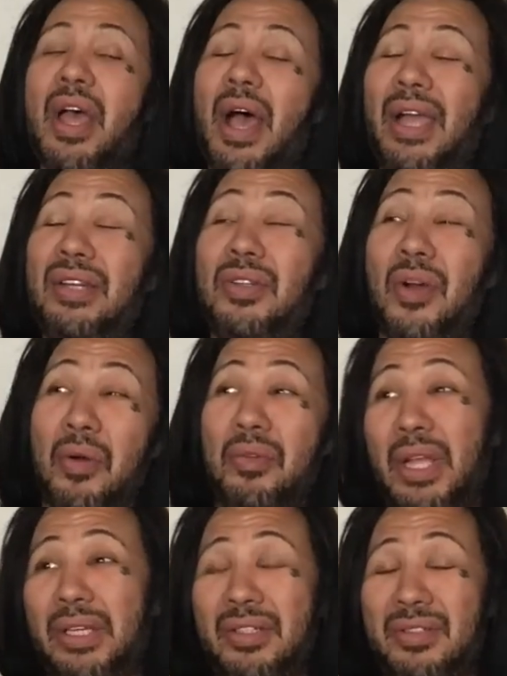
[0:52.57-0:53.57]
I don't
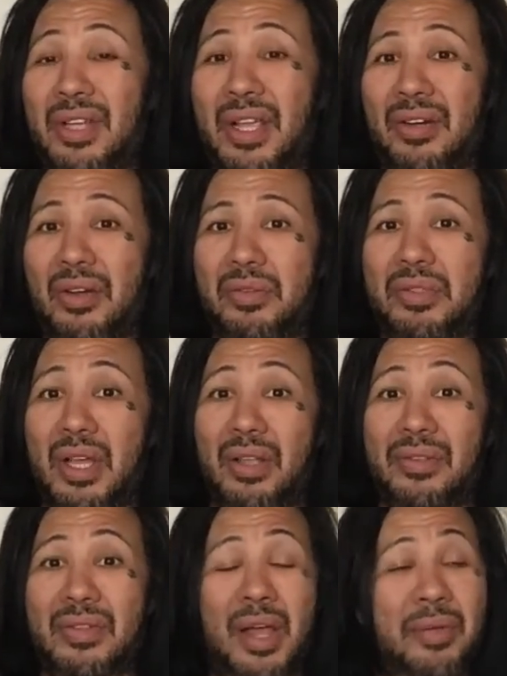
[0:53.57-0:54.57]
like to stay in
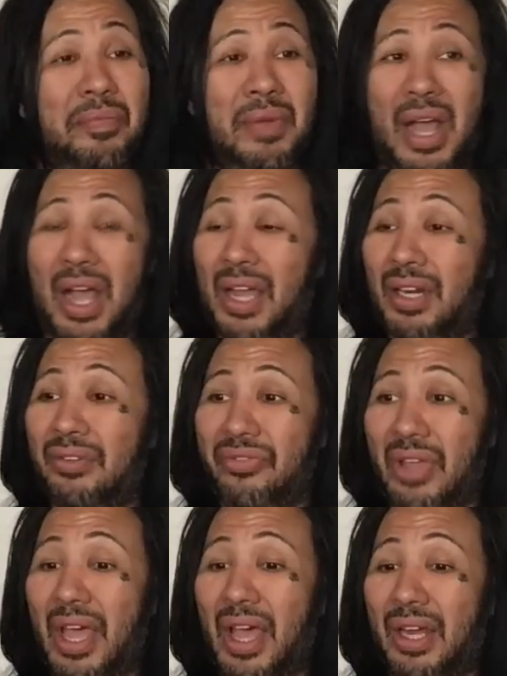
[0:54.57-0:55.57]
hotels. I'm not a
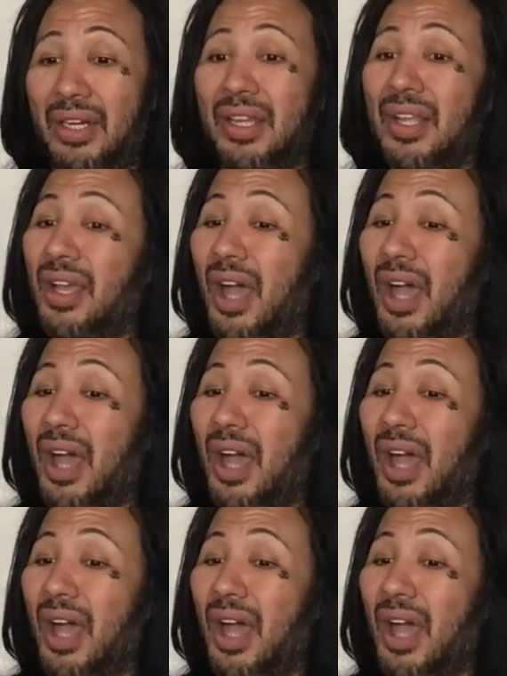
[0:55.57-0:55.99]
fan.